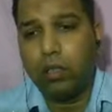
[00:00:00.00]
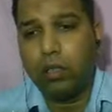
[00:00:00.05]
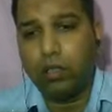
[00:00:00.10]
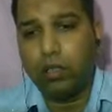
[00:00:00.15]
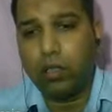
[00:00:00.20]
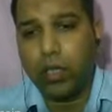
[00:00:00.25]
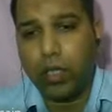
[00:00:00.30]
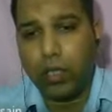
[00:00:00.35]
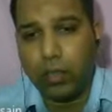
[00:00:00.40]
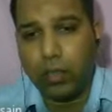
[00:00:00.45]

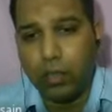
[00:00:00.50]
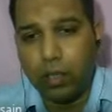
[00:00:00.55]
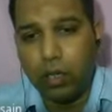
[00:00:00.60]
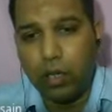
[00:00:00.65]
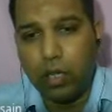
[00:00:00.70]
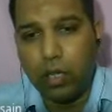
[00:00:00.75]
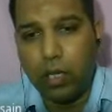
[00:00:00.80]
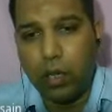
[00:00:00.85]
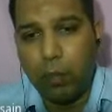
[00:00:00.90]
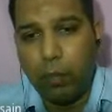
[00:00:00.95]
Right,
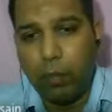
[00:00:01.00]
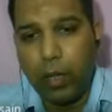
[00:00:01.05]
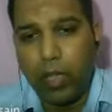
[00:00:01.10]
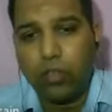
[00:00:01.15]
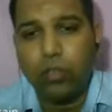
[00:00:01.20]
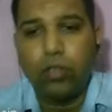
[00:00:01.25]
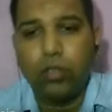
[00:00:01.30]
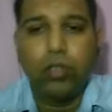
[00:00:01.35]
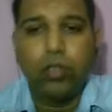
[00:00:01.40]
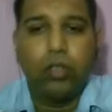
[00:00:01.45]
a
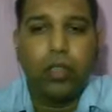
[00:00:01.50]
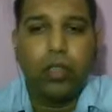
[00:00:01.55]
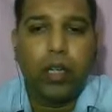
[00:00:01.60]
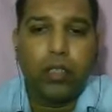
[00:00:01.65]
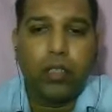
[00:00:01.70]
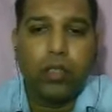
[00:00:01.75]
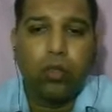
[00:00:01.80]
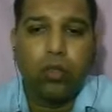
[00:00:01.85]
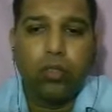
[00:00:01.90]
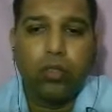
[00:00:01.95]
pathogen that
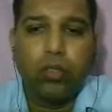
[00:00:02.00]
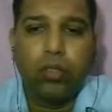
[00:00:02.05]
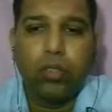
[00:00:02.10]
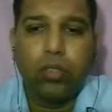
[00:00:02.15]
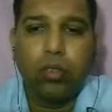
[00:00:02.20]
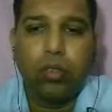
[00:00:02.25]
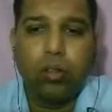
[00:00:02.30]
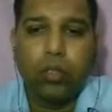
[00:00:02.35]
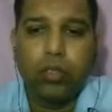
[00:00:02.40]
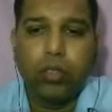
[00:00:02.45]
usually
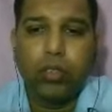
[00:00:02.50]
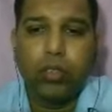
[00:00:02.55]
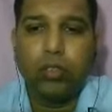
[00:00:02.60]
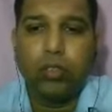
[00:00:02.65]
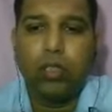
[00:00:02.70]
causes